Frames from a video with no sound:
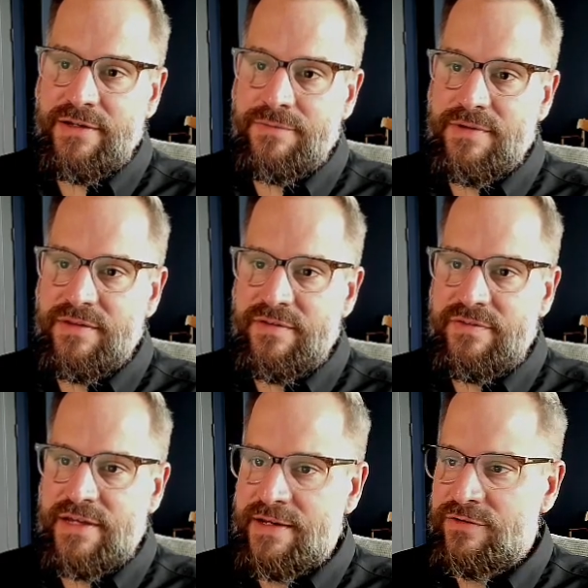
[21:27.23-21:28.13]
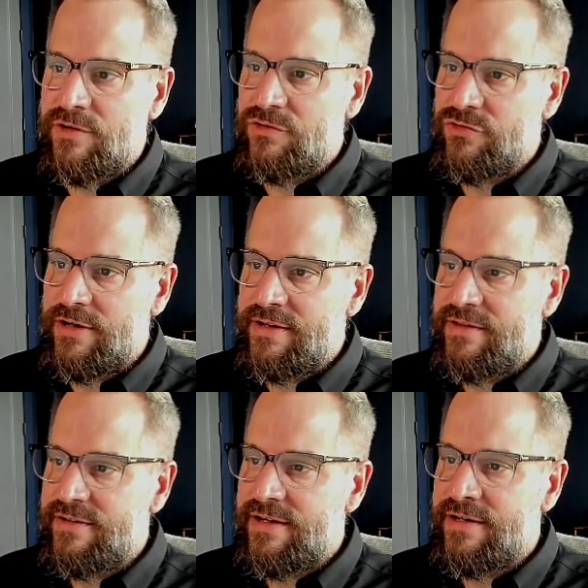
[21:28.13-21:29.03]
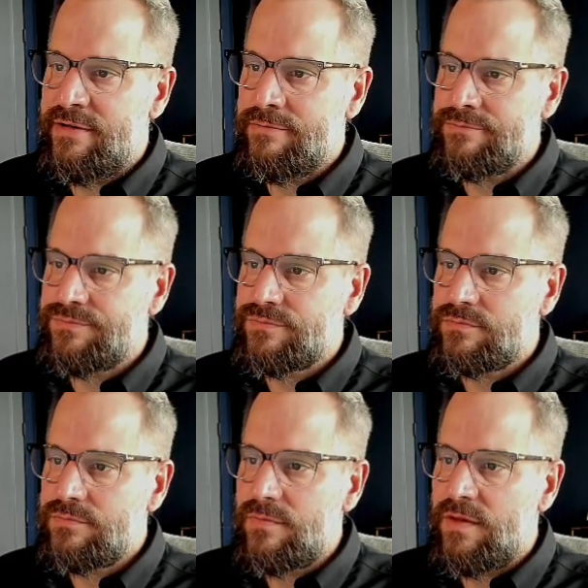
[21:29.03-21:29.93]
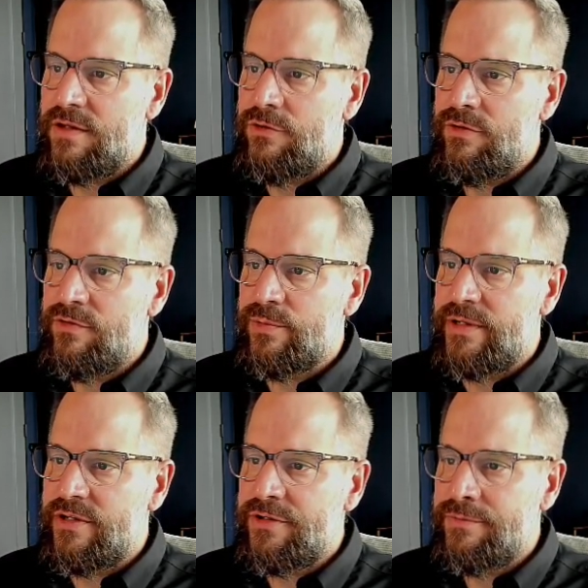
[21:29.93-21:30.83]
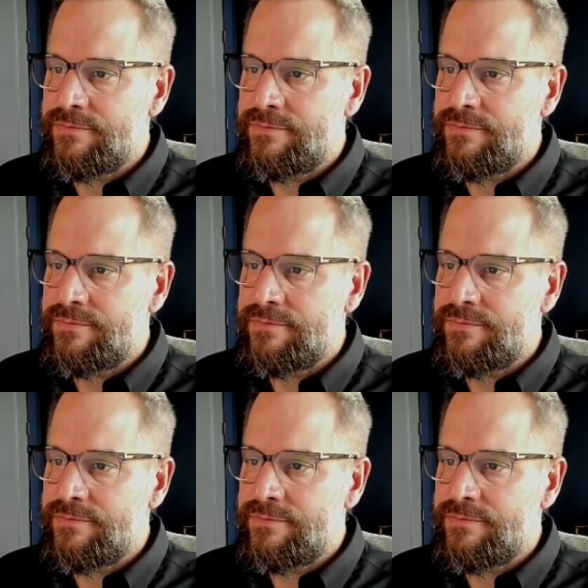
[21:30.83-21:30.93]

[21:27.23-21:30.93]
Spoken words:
it in this tag, so I'll drag the tag into this window.